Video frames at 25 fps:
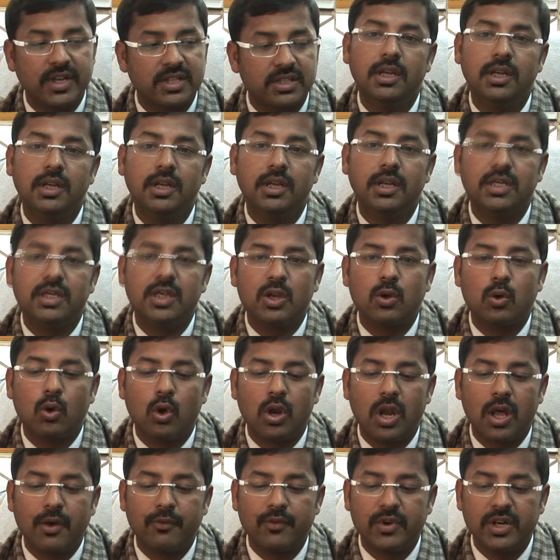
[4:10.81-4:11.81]
It was a
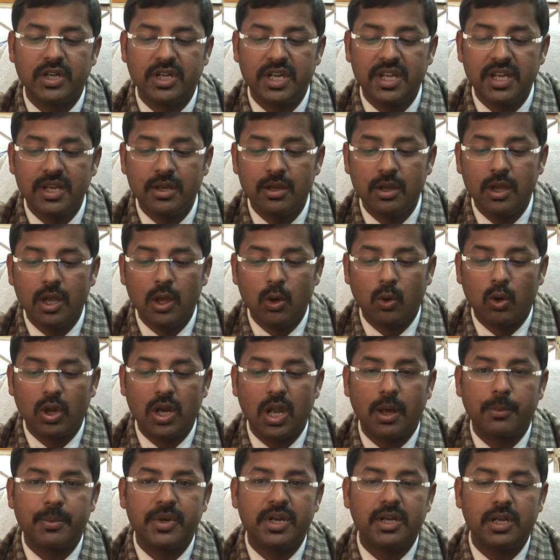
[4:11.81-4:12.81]

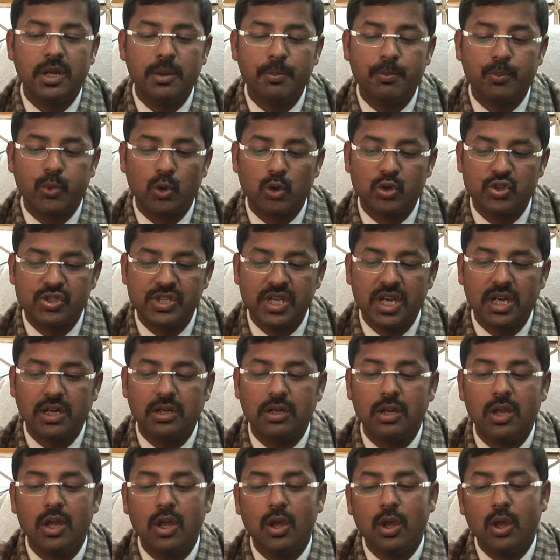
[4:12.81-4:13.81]
collaborative
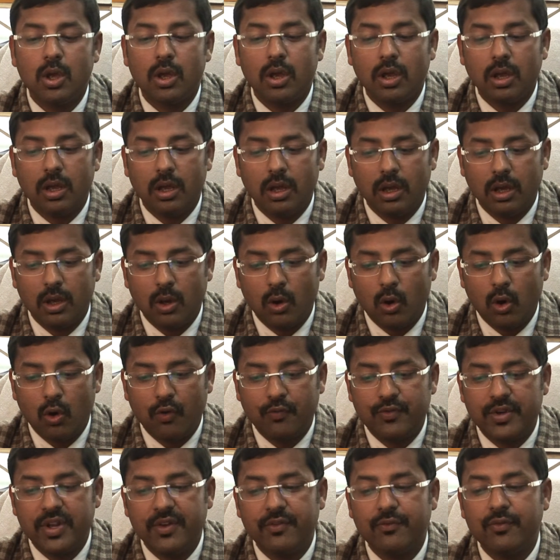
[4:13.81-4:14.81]
project
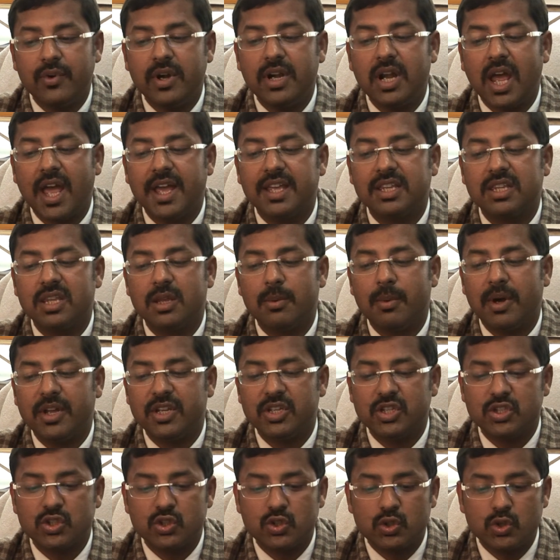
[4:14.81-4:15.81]
of different ICMR
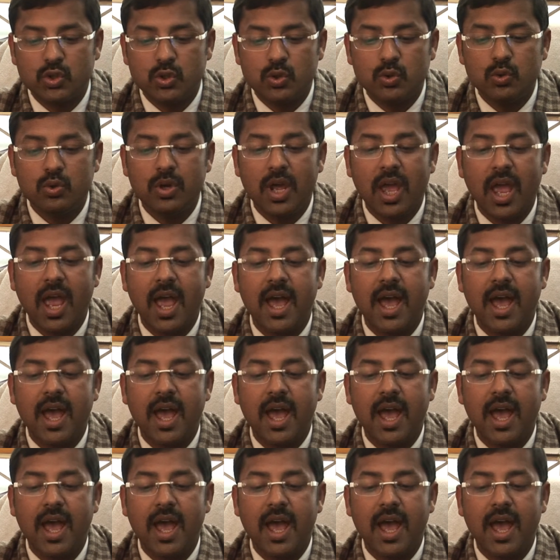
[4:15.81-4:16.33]
institute,